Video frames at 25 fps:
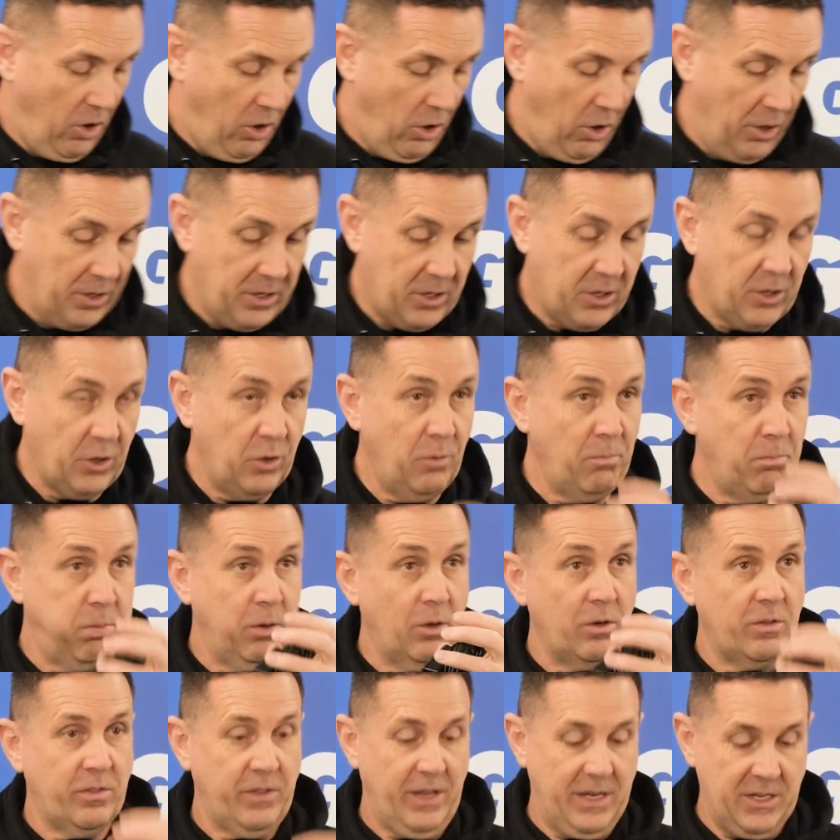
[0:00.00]
Or you can
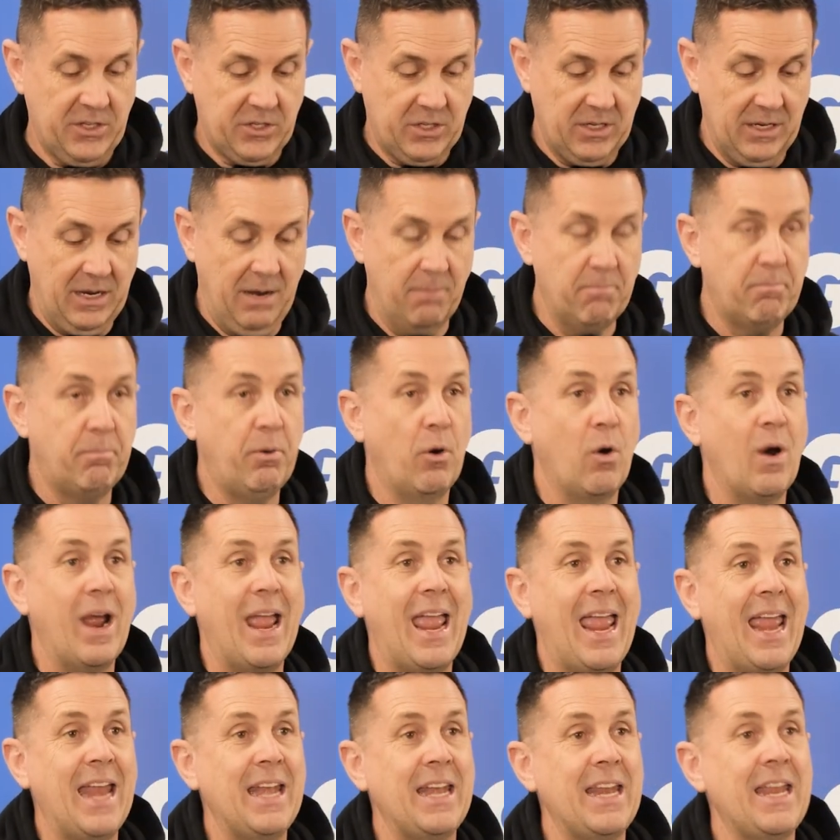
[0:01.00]
unplug this and put
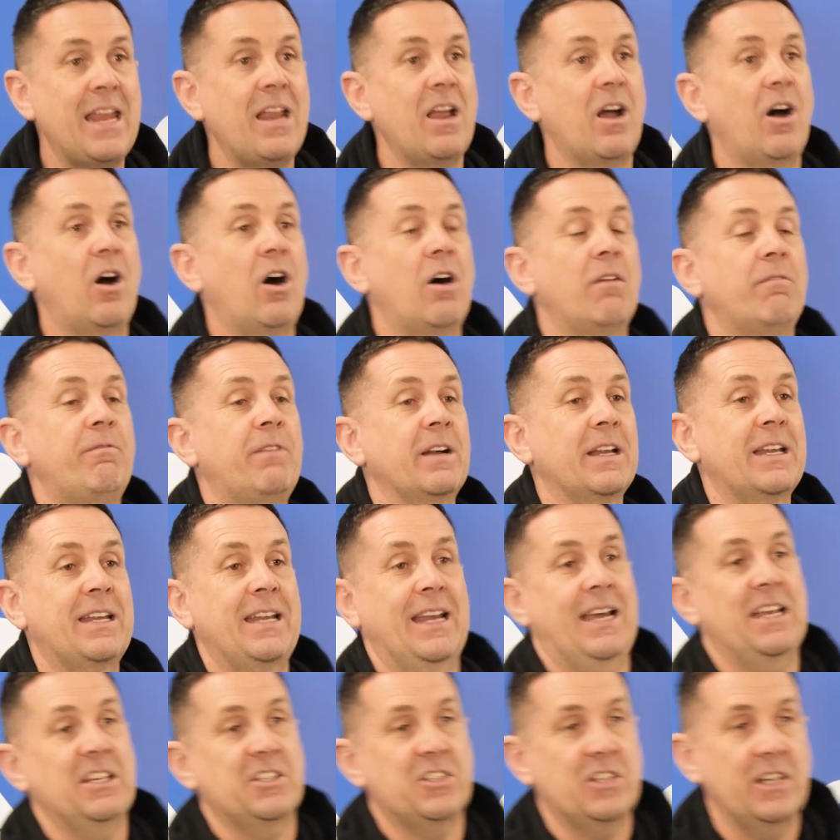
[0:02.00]
any of the
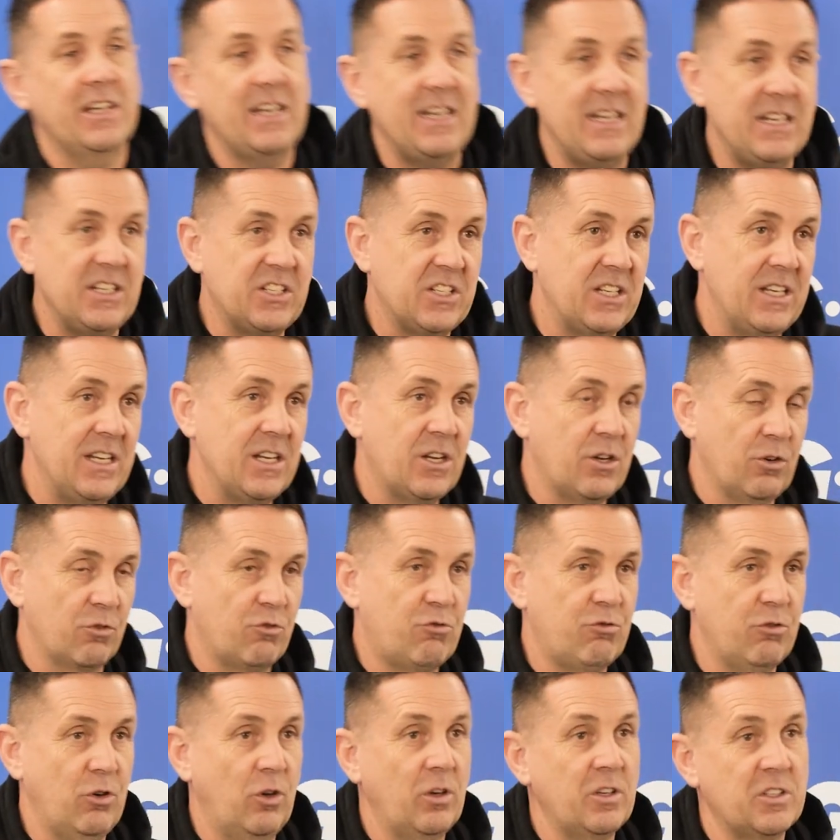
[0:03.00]
G.A.S EC
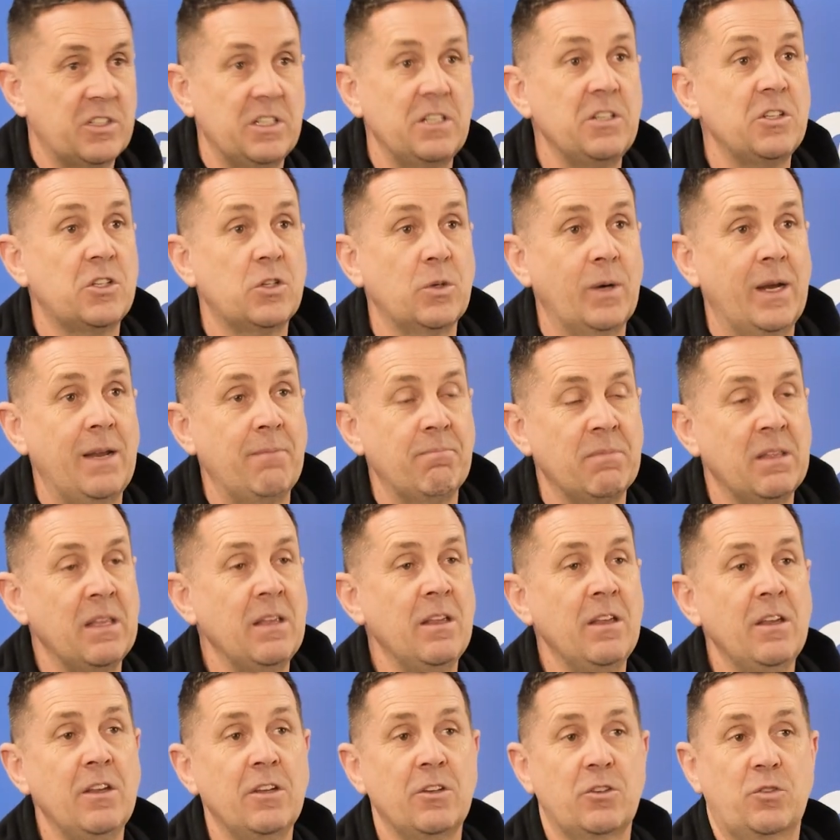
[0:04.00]
controllers into it.
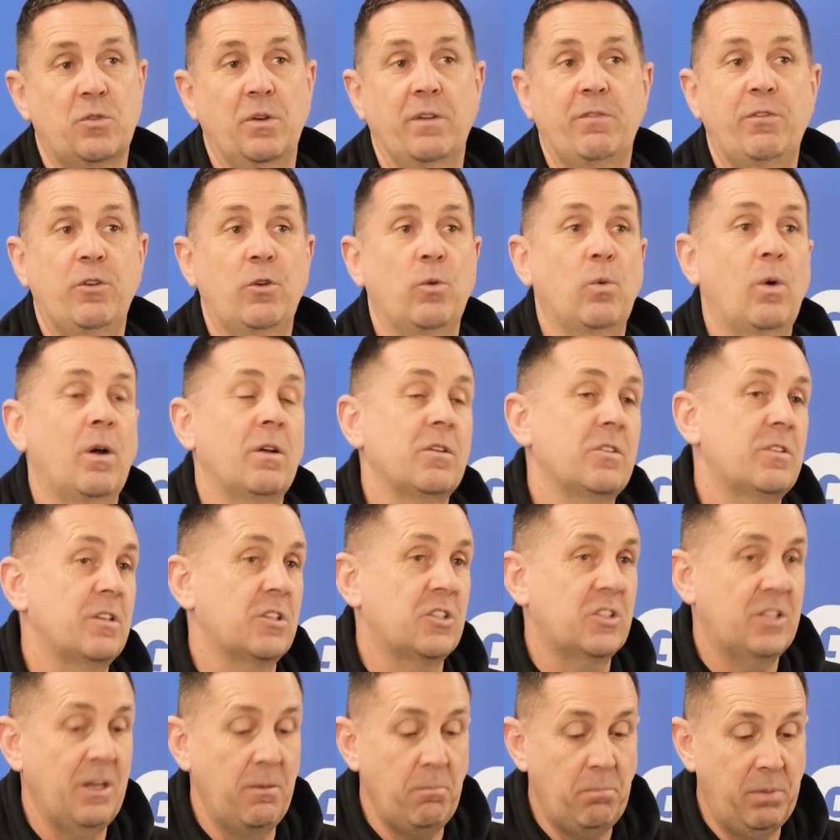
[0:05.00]
So if you want to
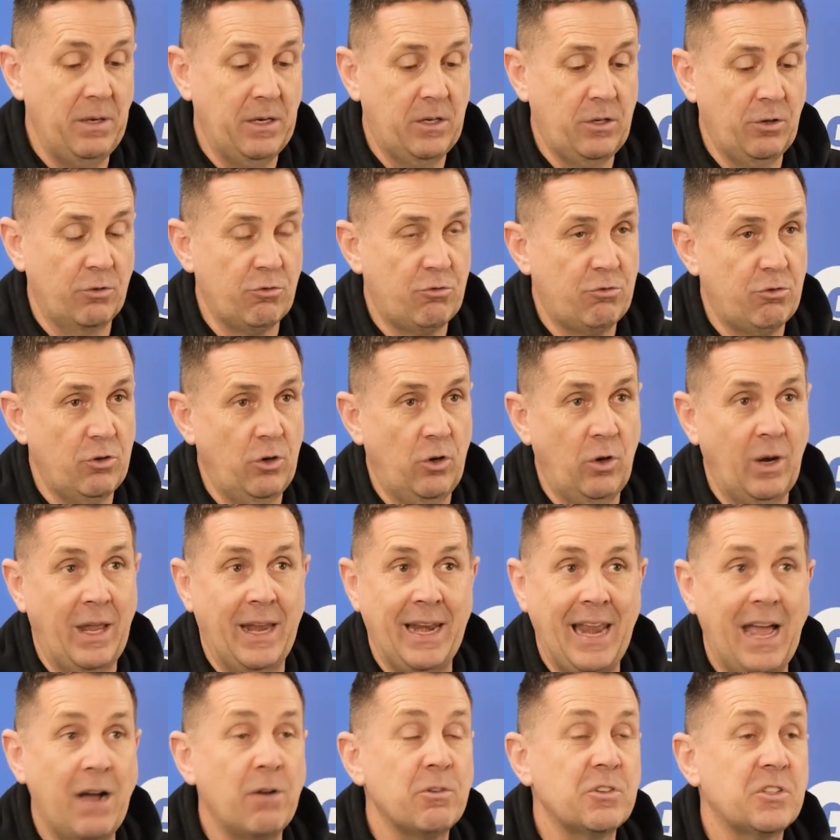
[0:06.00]
simply control an
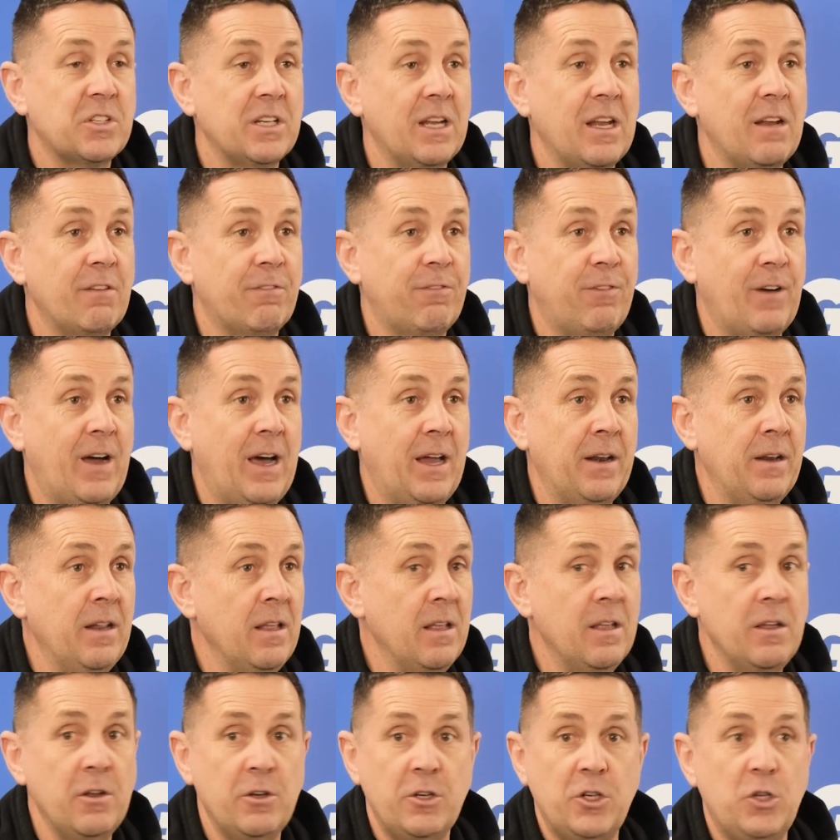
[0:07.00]
outtake fan,
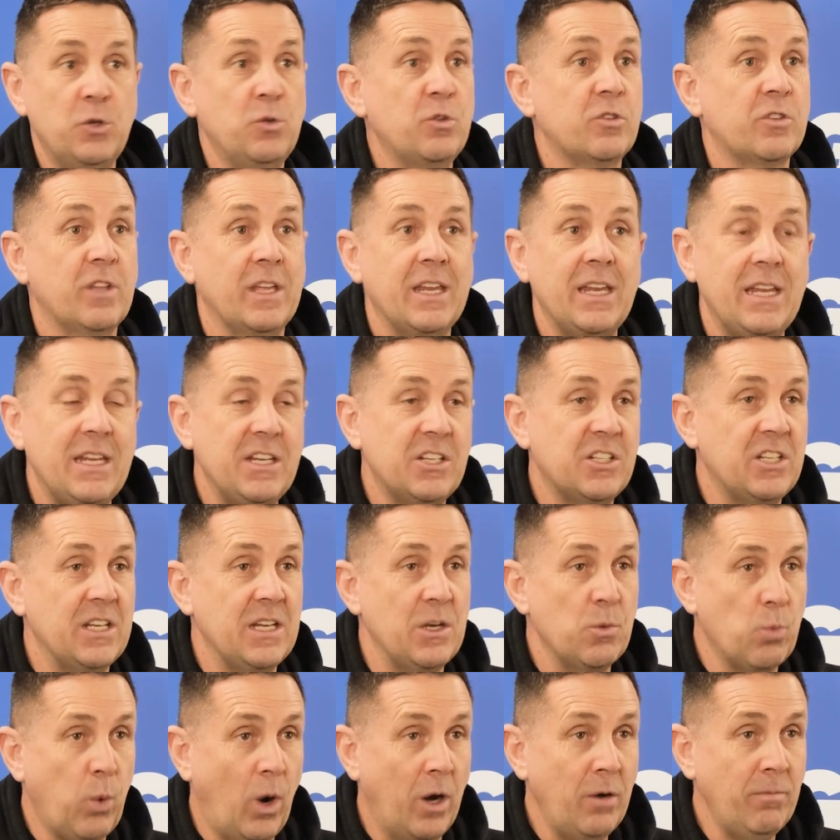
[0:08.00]
use the
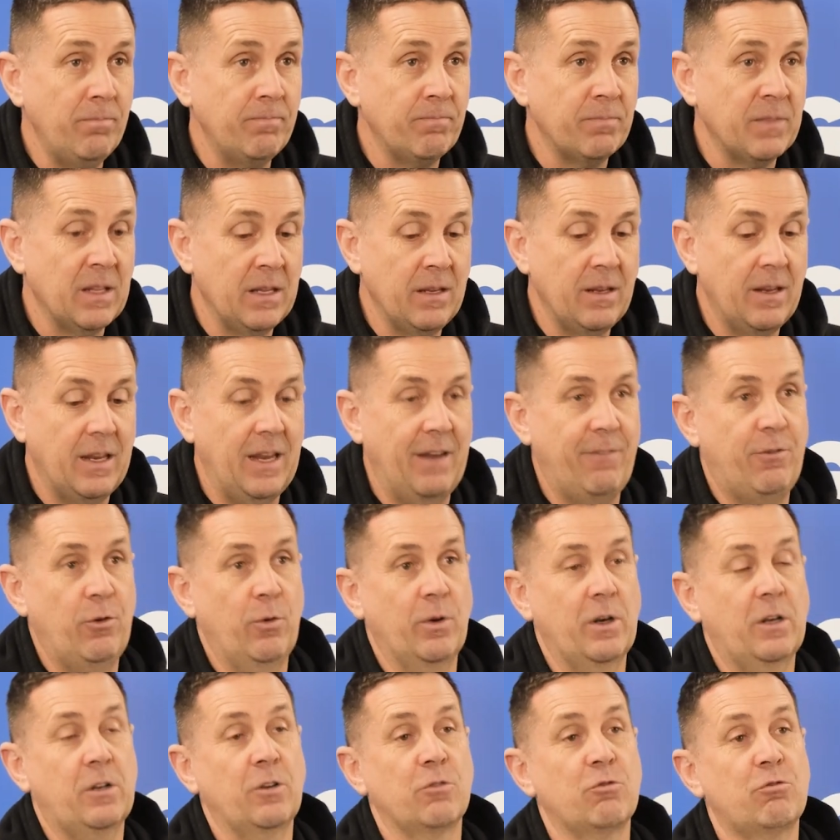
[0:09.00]
EC1. If you
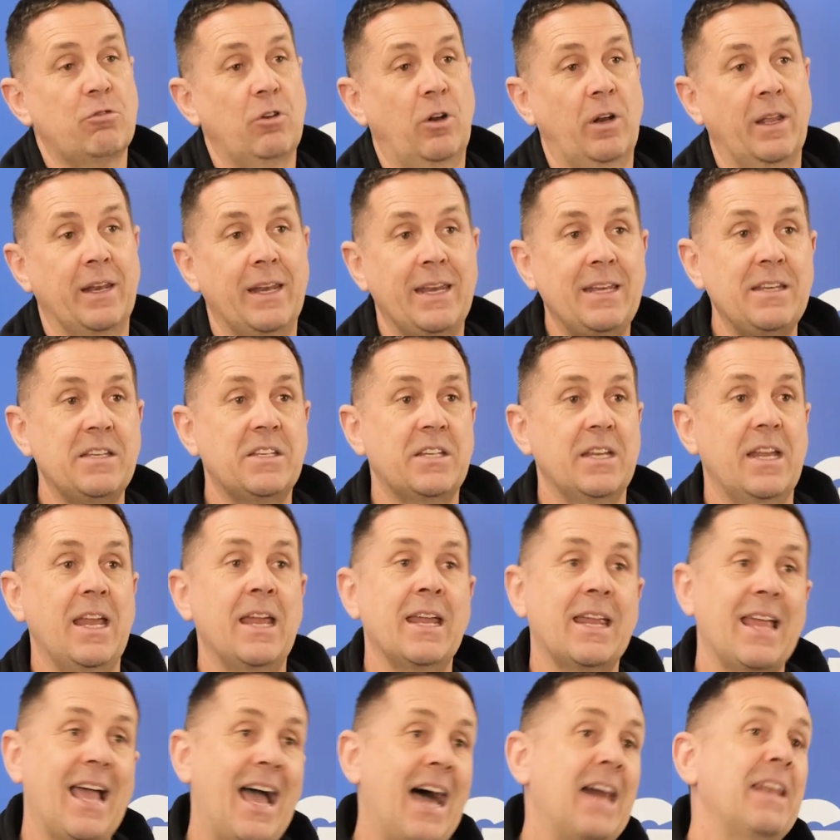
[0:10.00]
want to control an
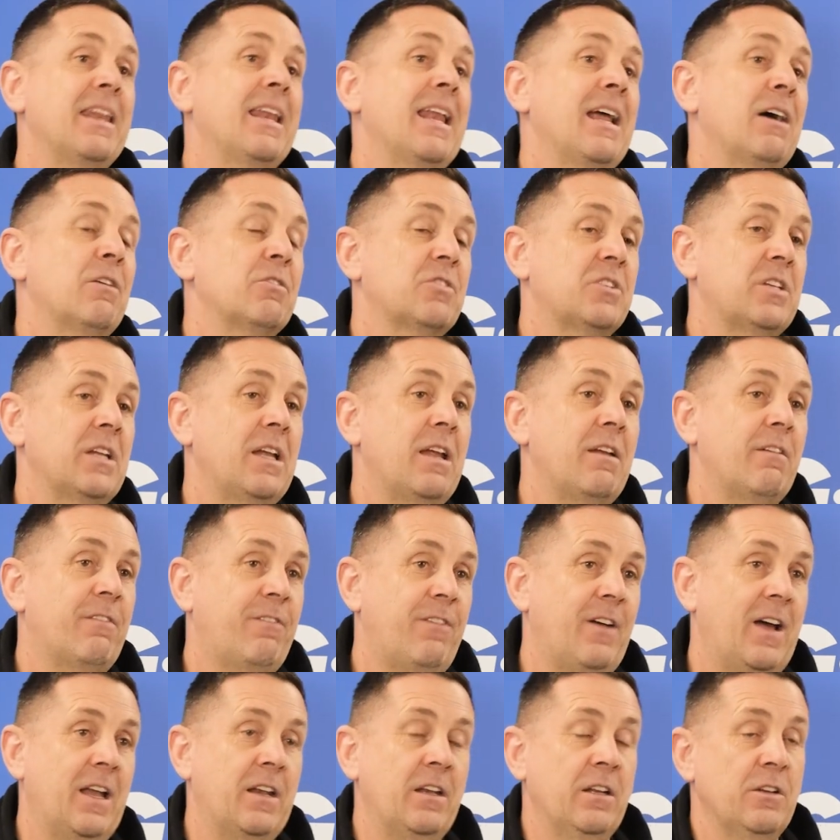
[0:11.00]
intake and an outtake
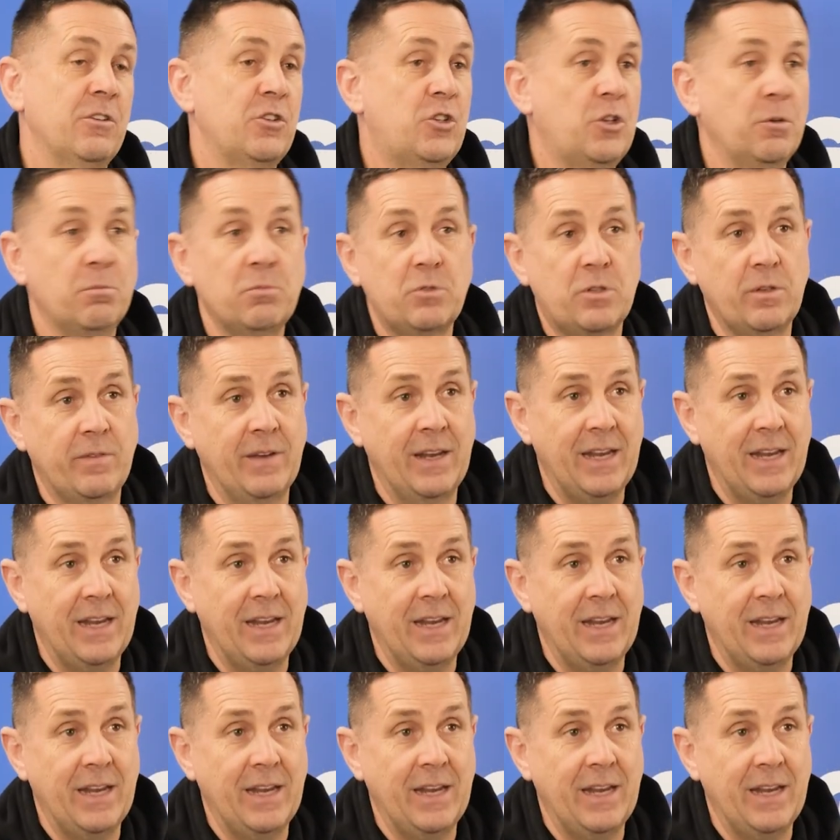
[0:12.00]
fan, jump to the